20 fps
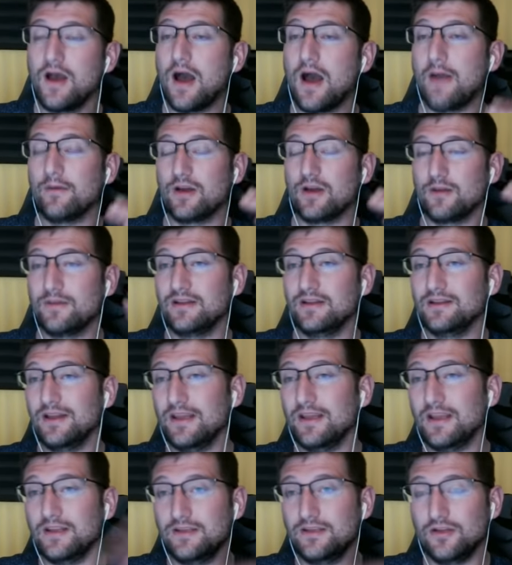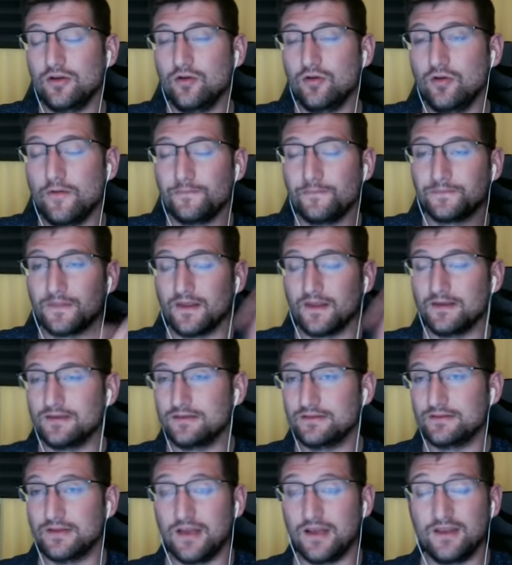I'm going to be linking you
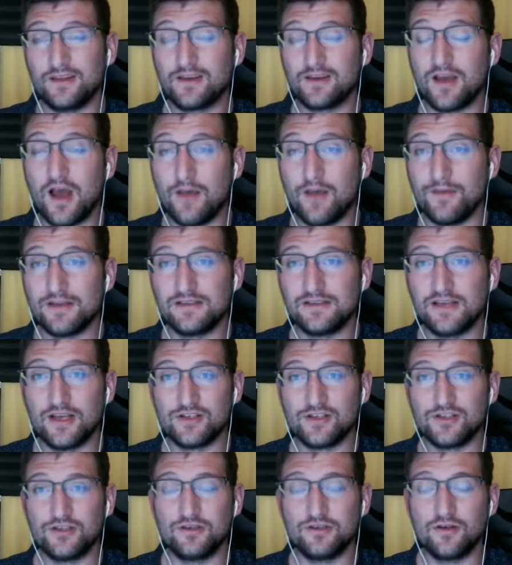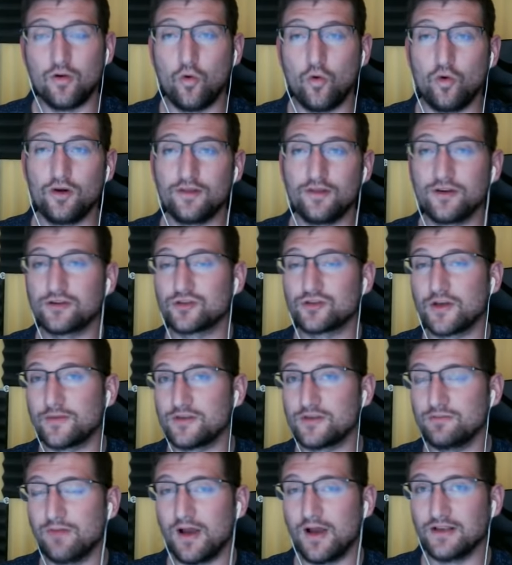in the comment section or in the
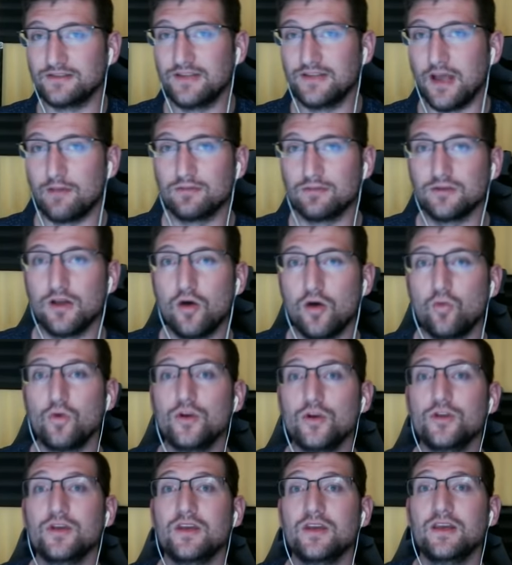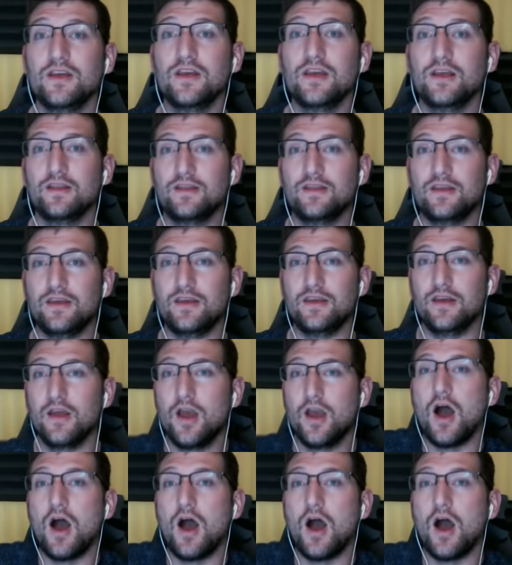description box down below where you can get the